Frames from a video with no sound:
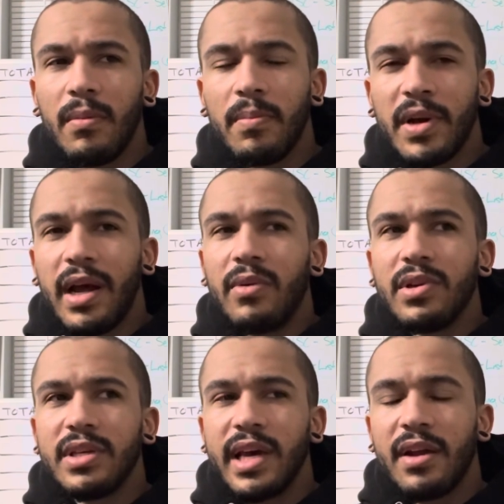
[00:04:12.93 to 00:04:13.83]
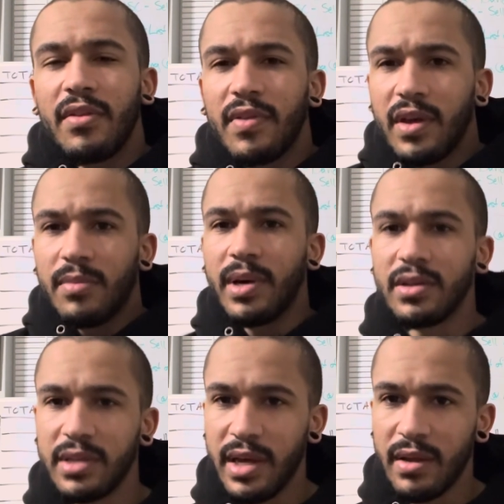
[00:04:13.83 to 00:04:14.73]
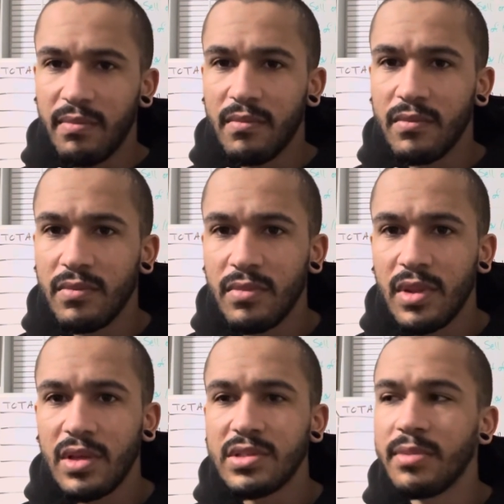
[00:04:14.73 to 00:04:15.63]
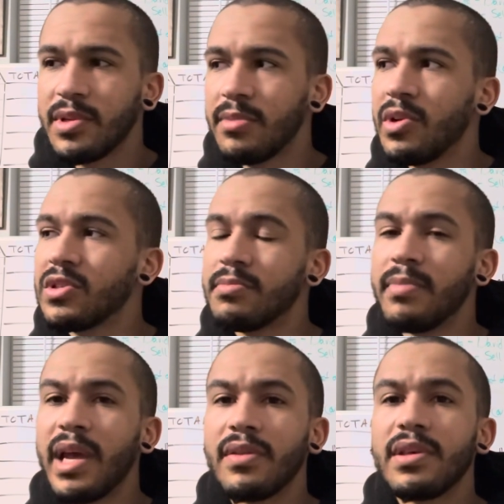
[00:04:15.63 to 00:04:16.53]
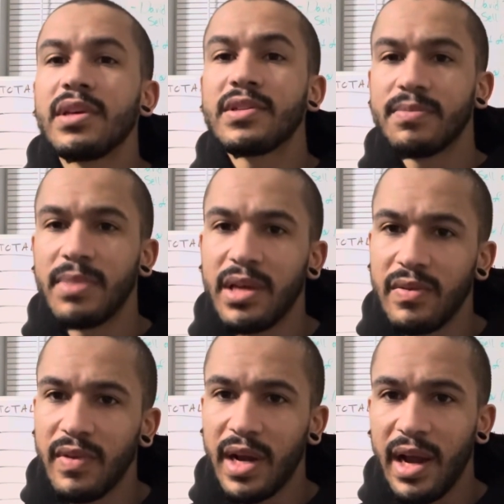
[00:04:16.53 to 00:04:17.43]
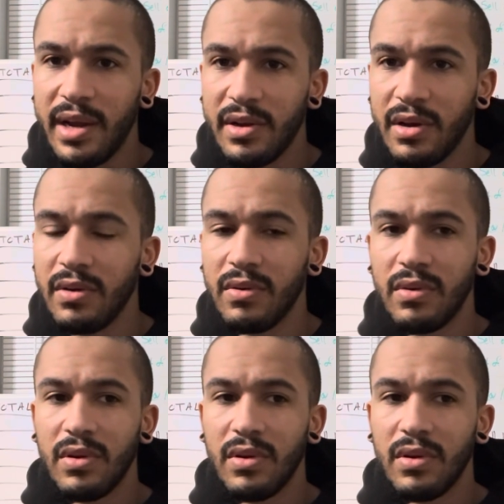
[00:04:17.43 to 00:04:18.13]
but I really had to think about that. Some of the most manliest men that I know,